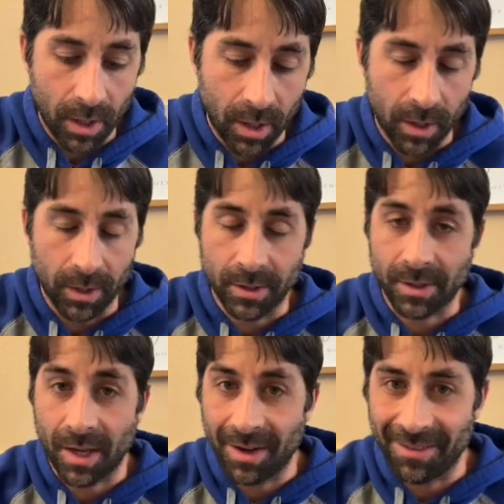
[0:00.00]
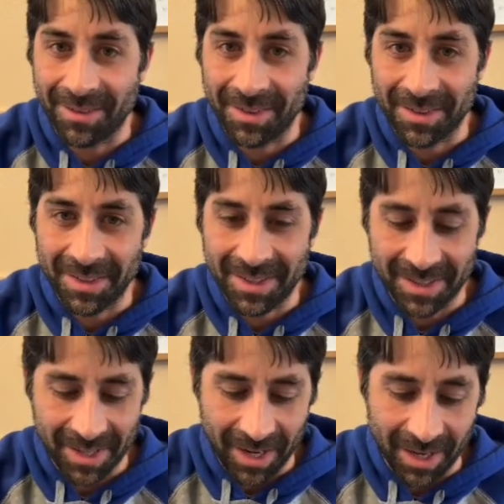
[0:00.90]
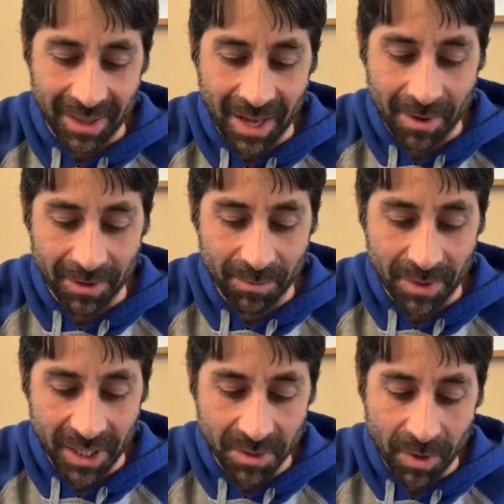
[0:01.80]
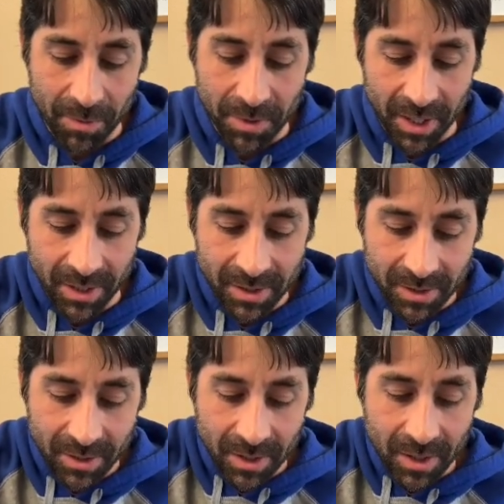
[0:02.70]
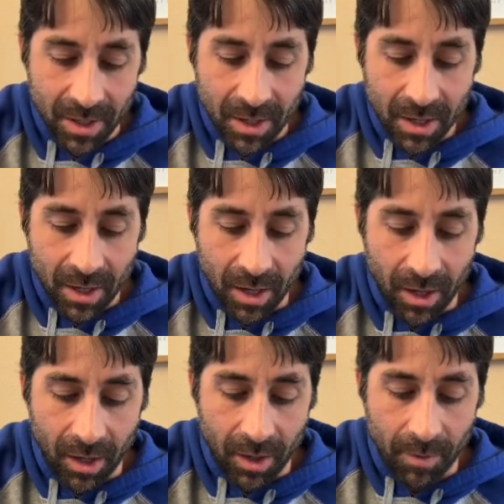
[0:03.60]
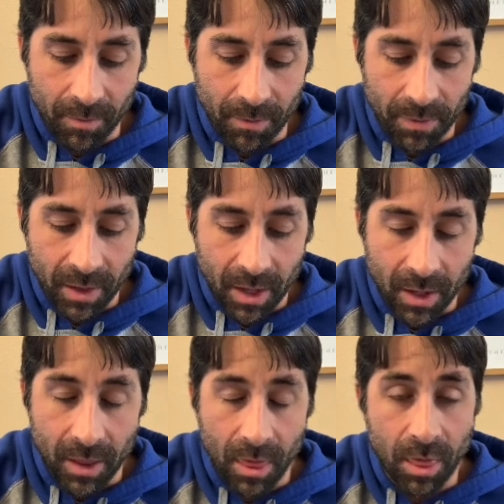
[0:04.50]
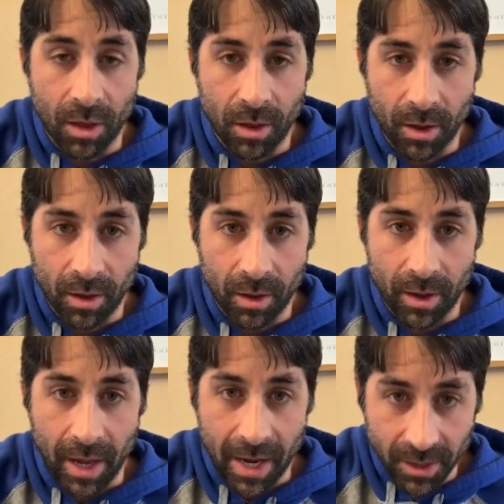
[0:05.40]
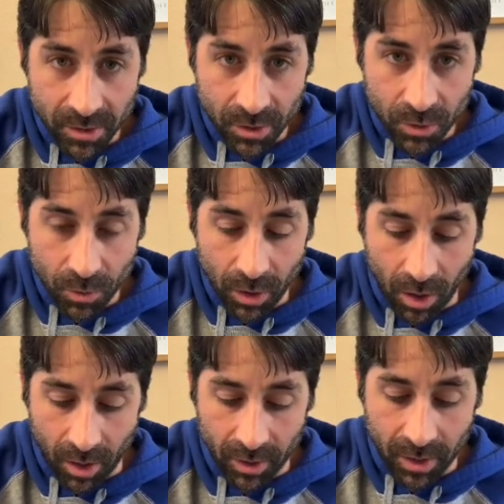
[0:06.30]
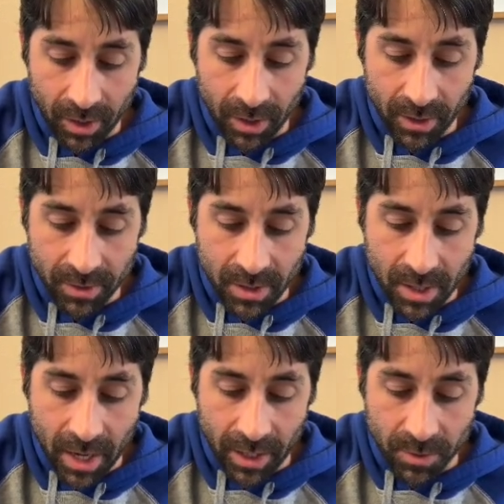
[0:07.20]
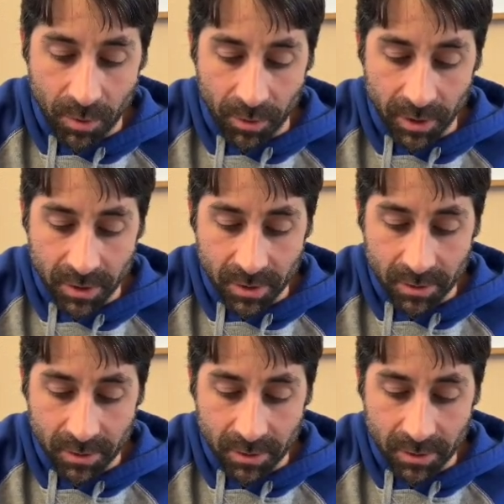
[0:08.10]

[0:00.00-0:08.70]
let's kind of take that piece by piece. The answer to a log is the exponent.